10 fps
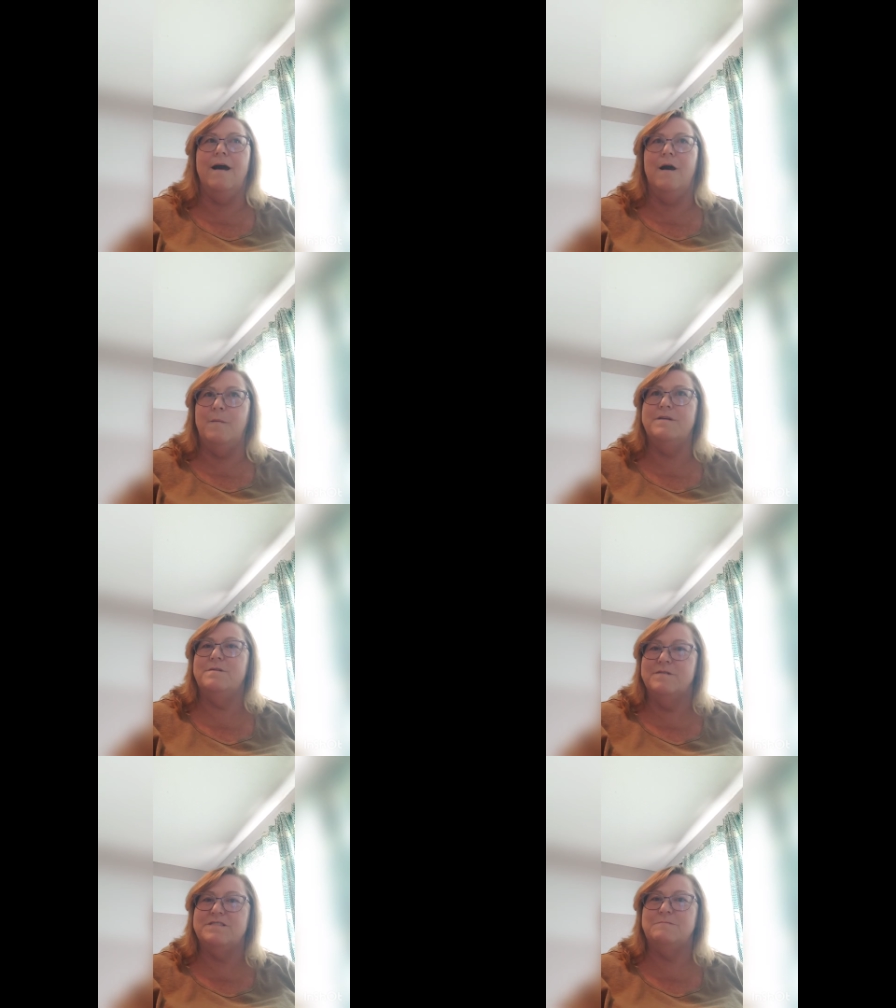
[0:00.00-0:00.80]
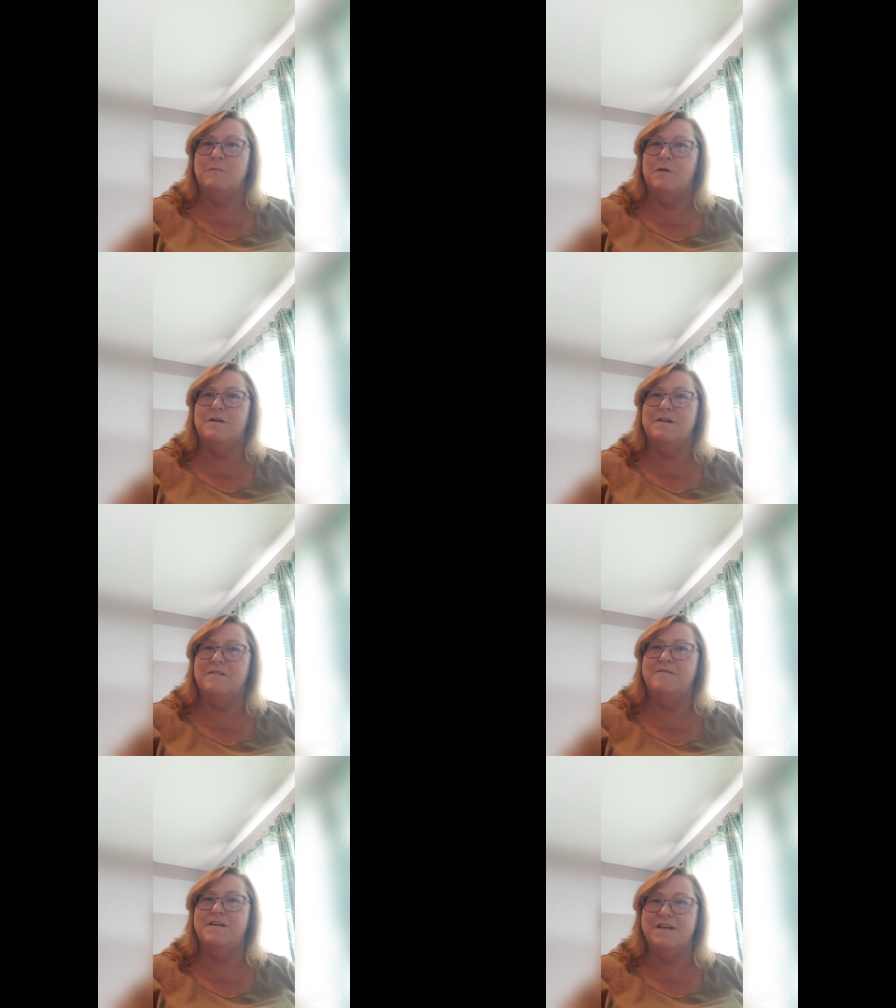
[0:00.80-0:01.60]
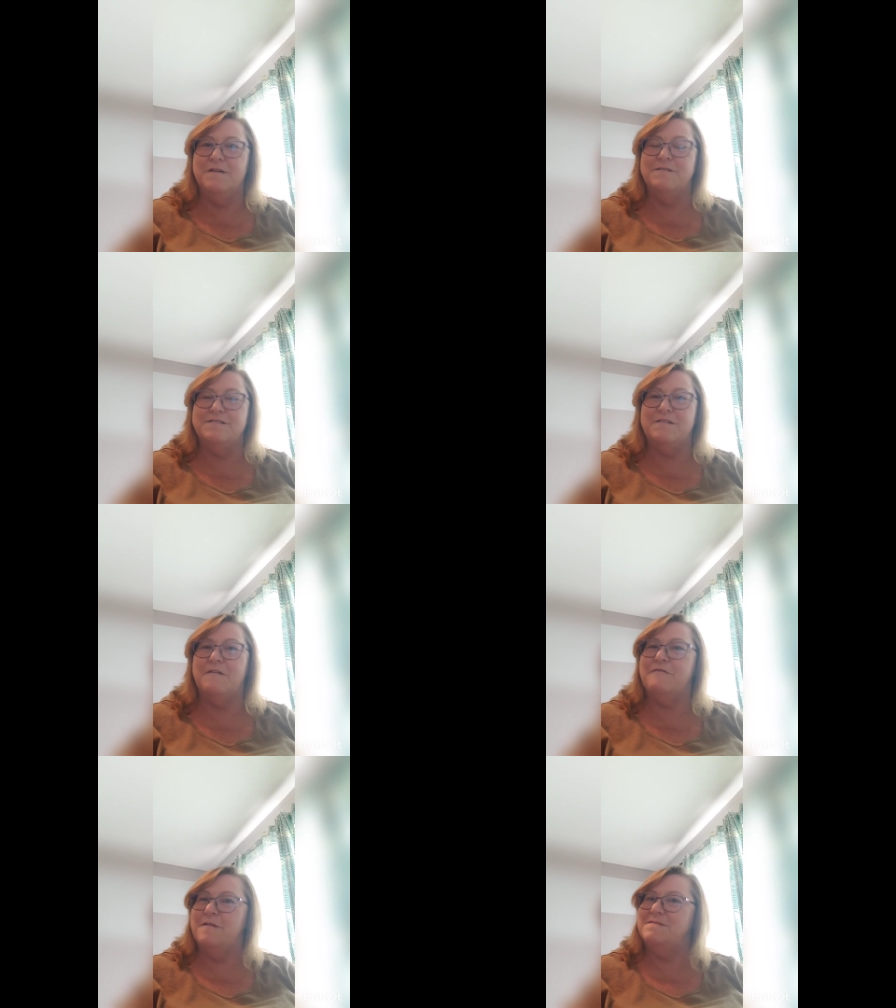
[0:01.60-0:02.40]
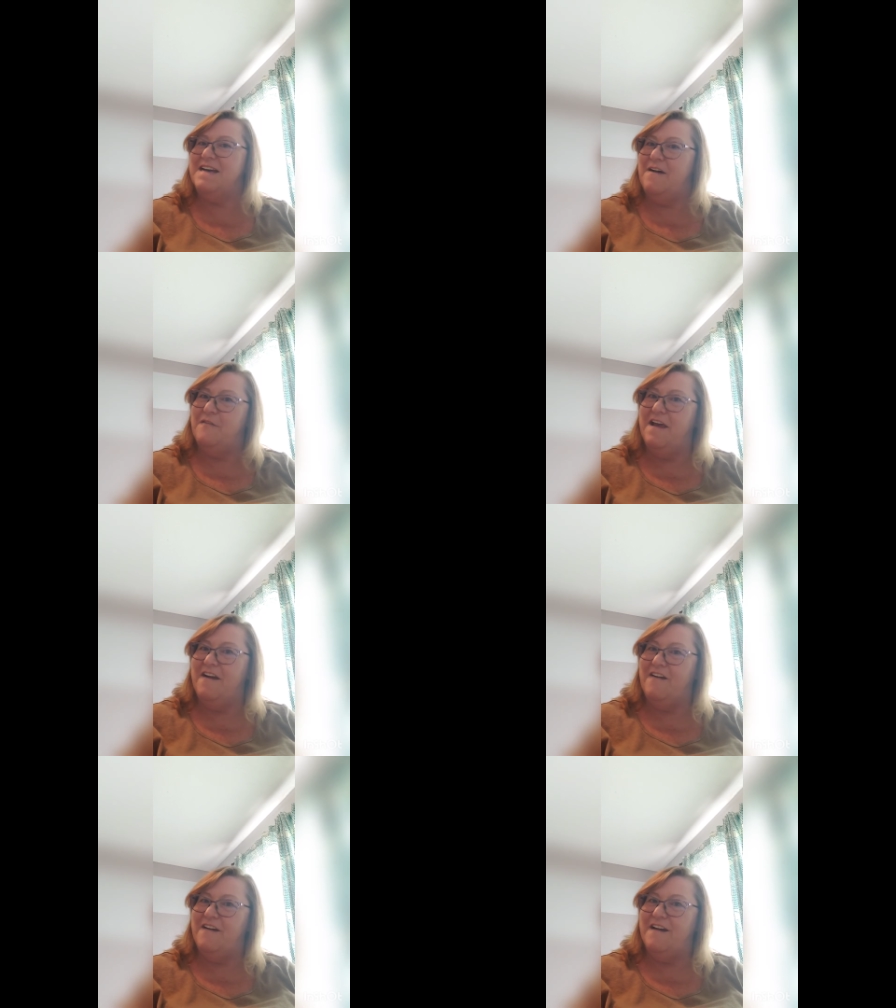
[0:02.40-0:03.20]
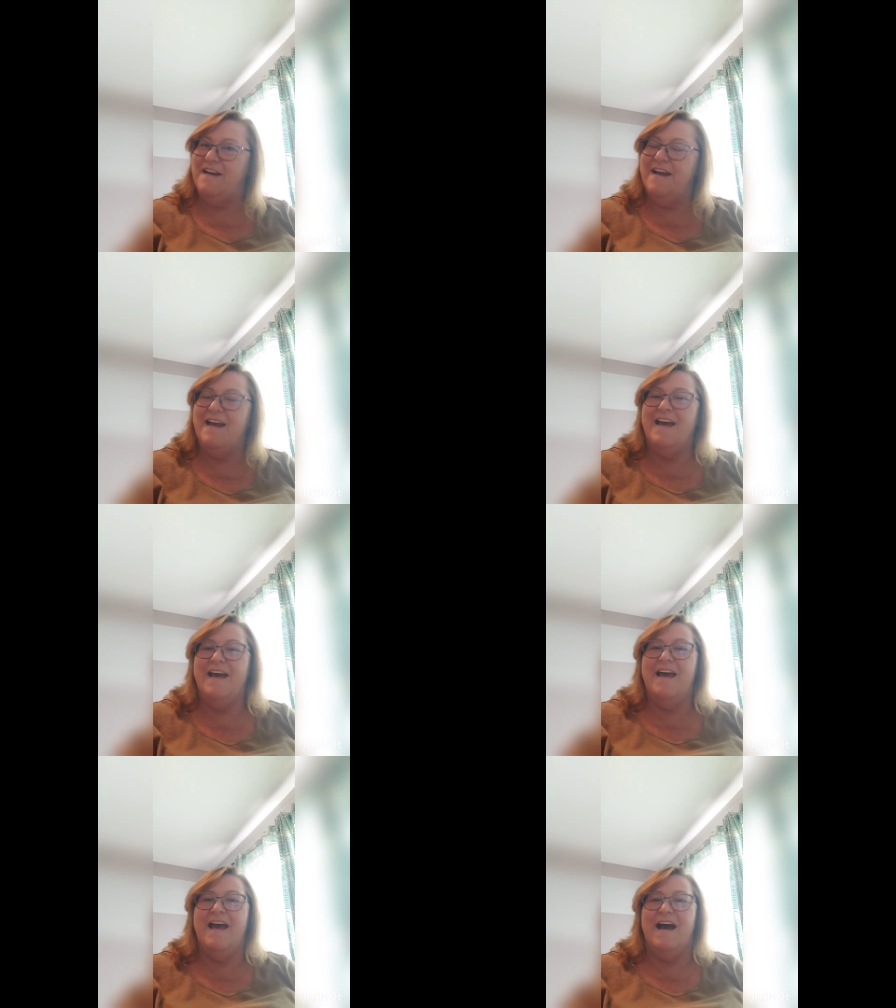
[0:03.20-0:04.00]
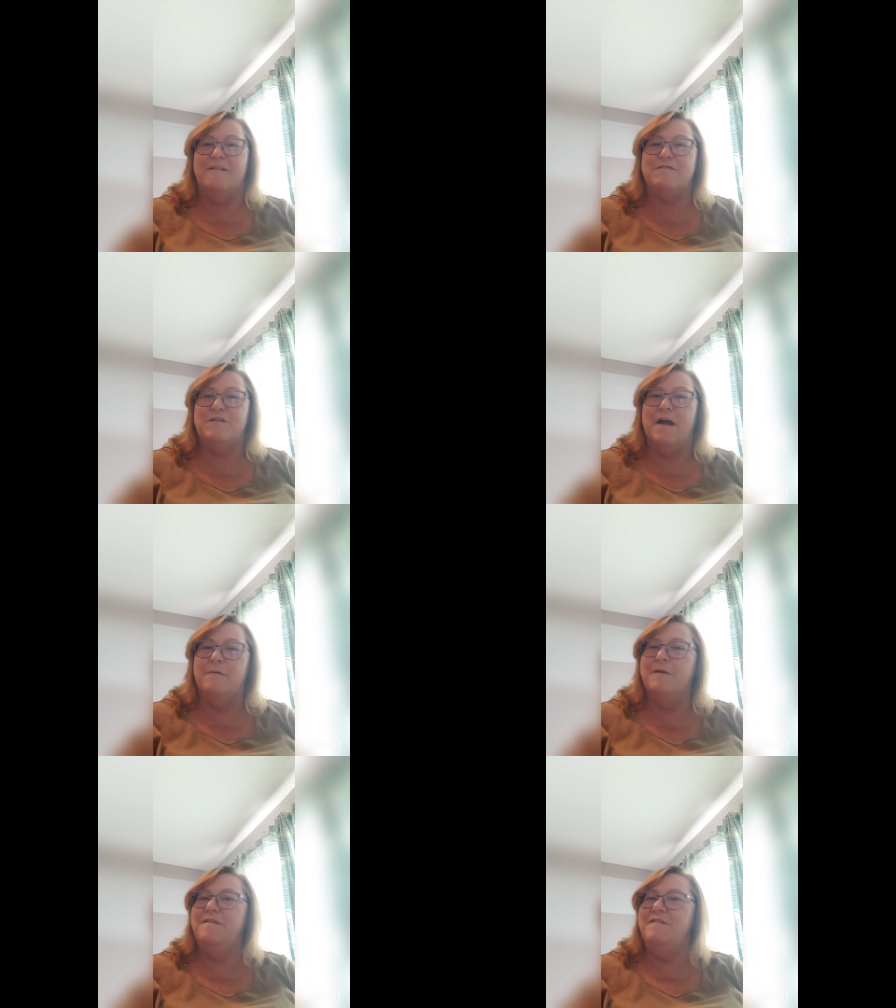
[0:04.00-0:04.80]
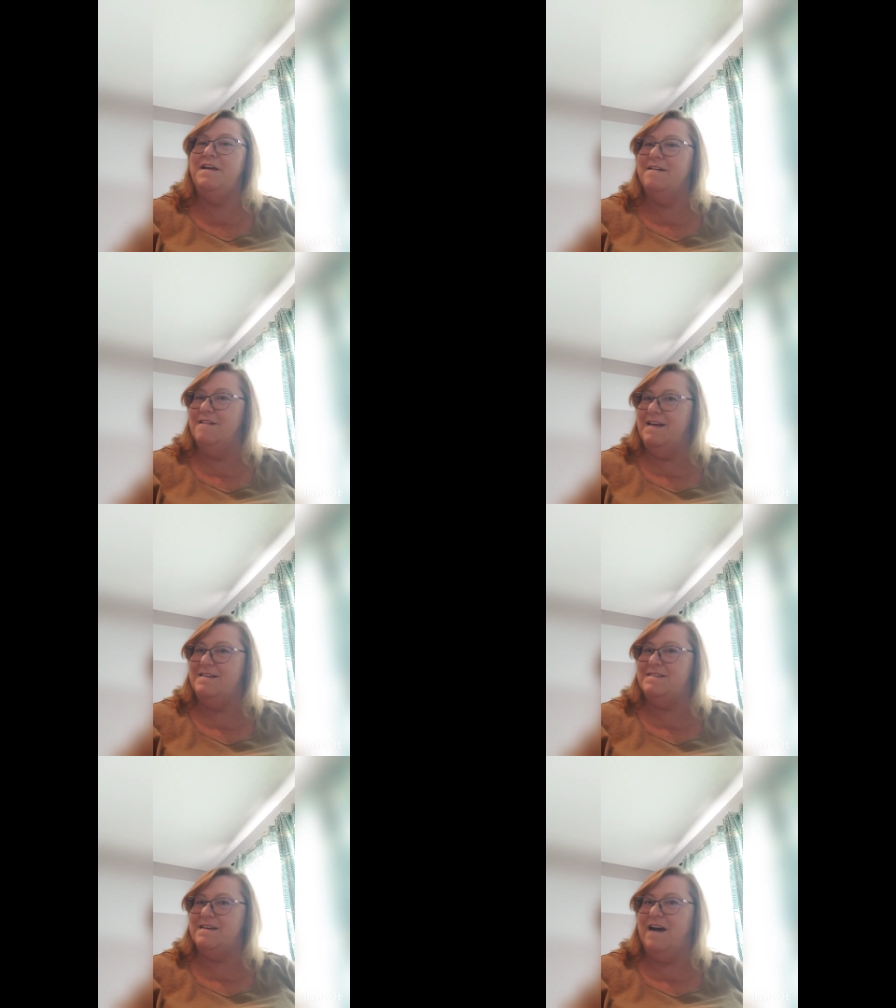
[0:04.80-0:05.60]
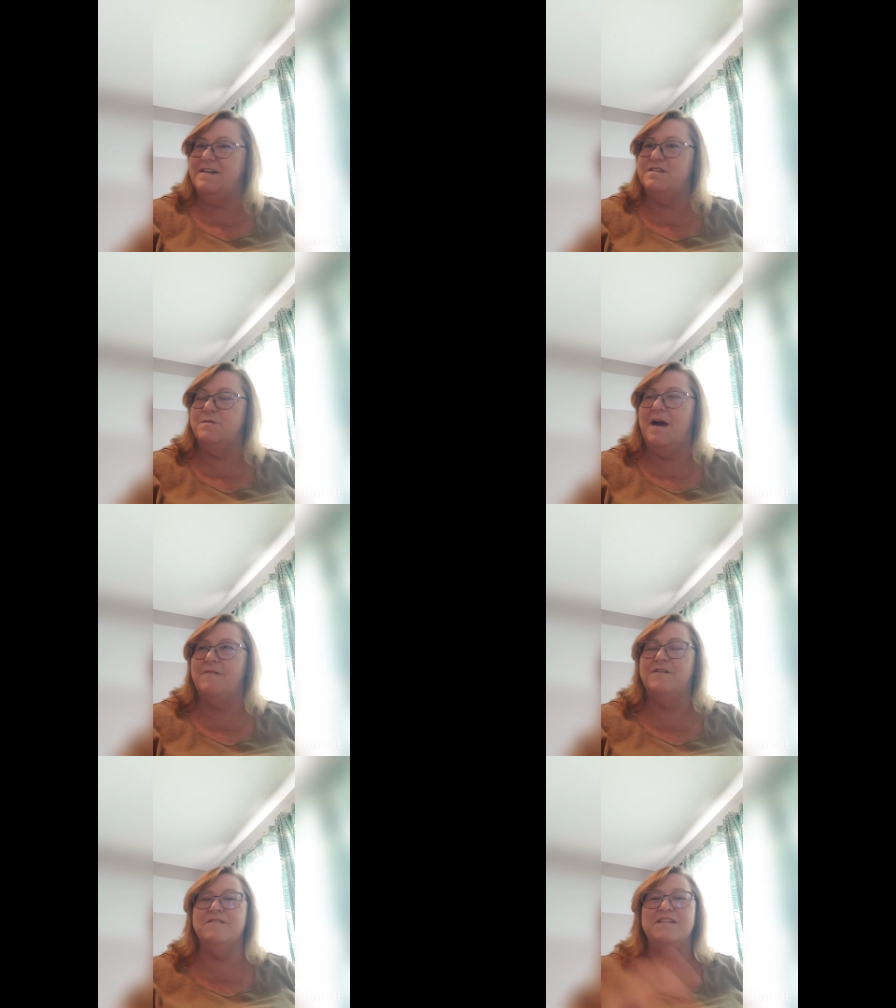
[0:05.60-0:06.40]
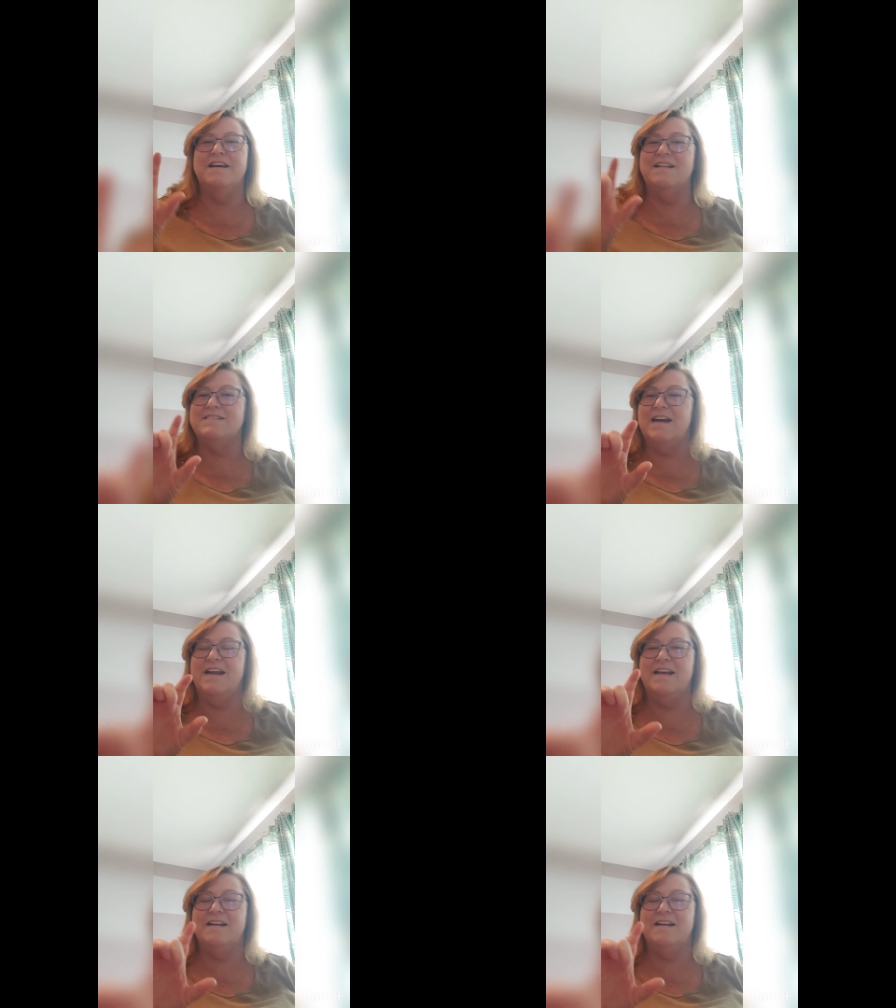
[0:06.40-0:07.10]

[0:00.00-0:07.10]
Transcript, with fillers: I'll be doing some more videos from down there after I reveal it. I do have a little tiny